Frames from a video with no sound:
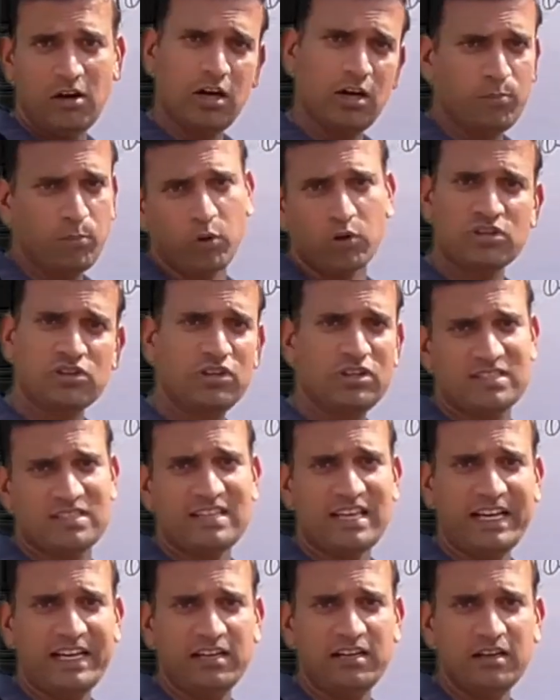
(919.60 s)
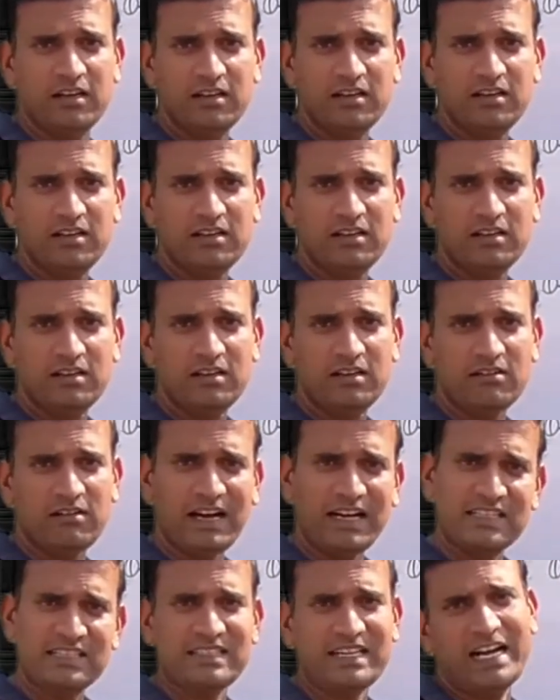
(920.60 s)
on both the side,
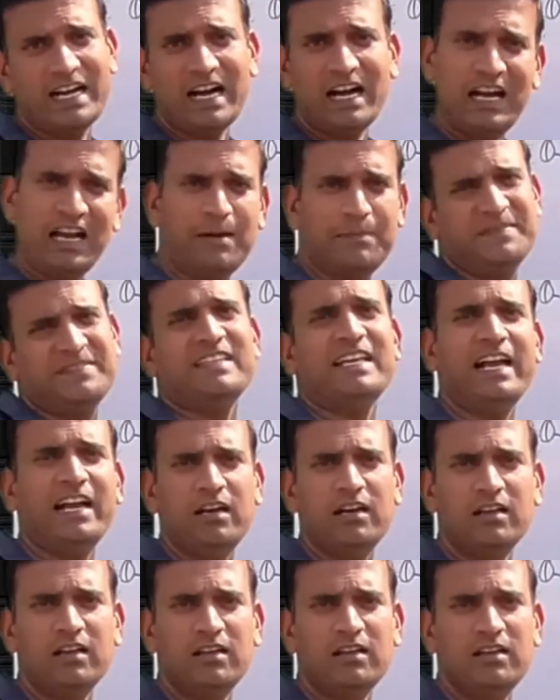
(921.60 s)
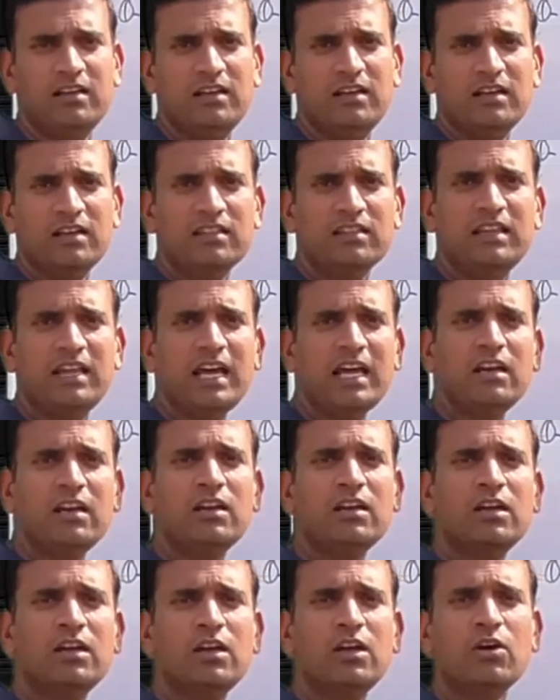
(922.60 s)
right side and left side, then
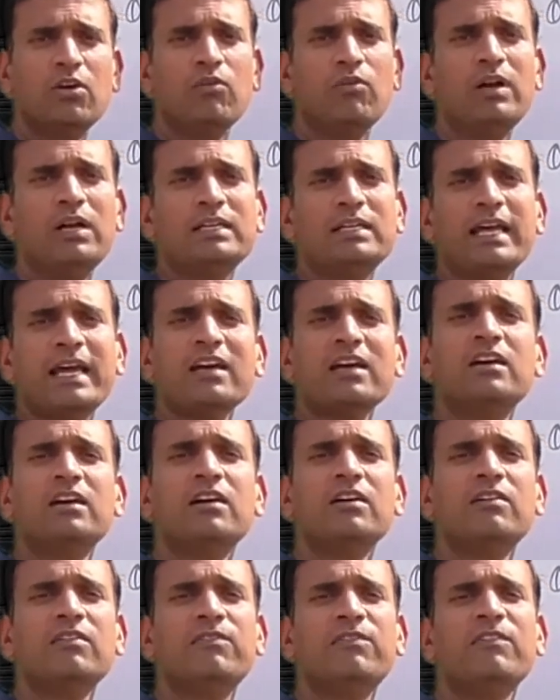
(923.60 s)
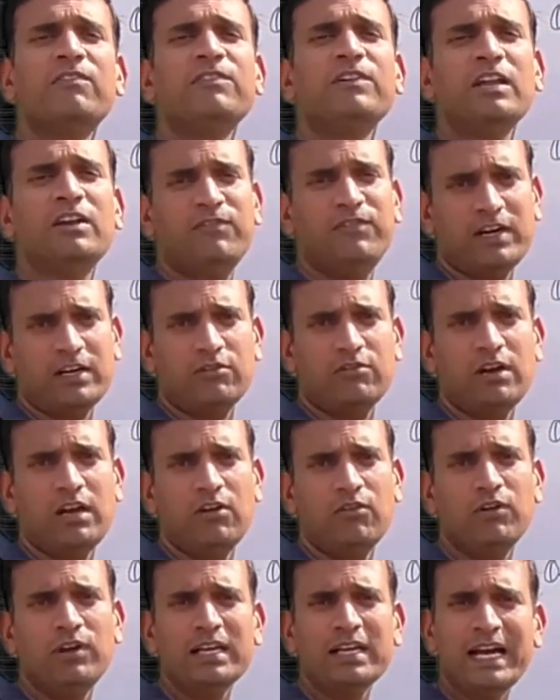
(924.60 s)
we'll take 15
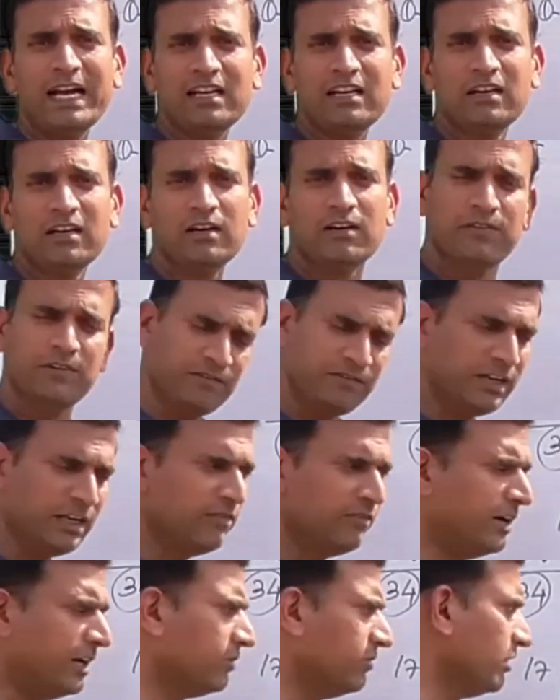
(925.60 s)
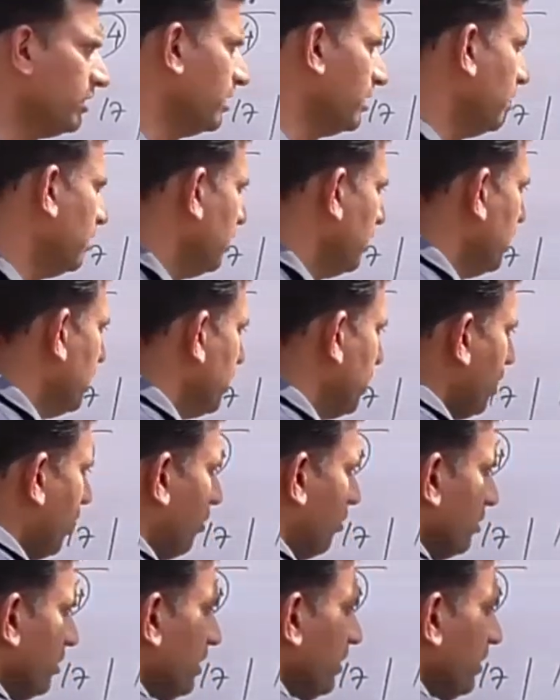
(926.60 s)
factorial. We'll get 15 factorial. Now